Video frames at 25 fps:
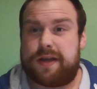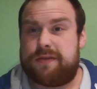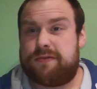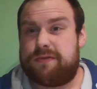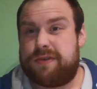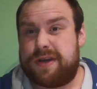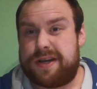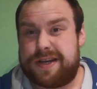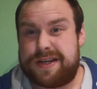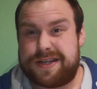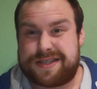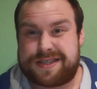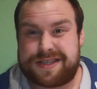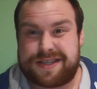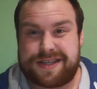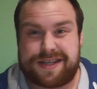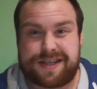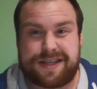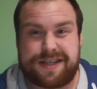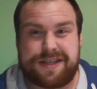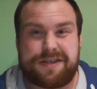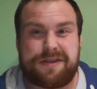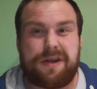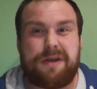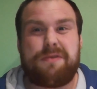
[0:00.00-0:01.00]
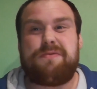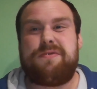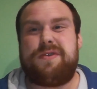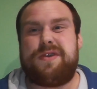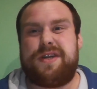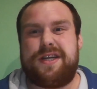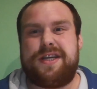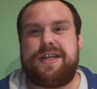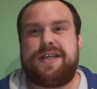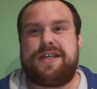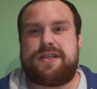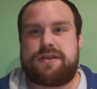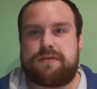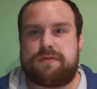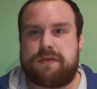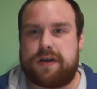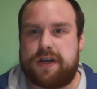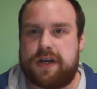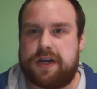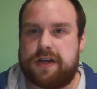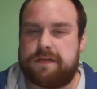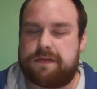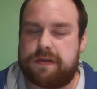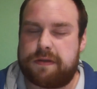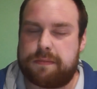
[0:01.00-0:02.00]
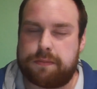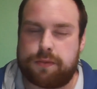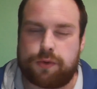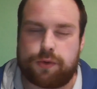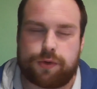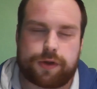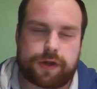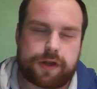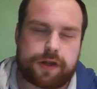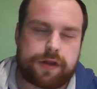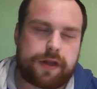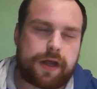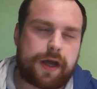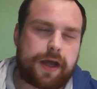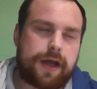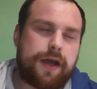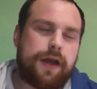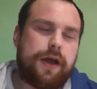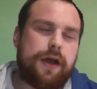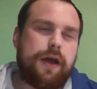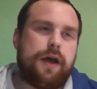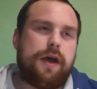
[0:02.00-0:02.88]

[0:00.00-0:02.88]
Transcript: Realistically, you don't need to run anything more than that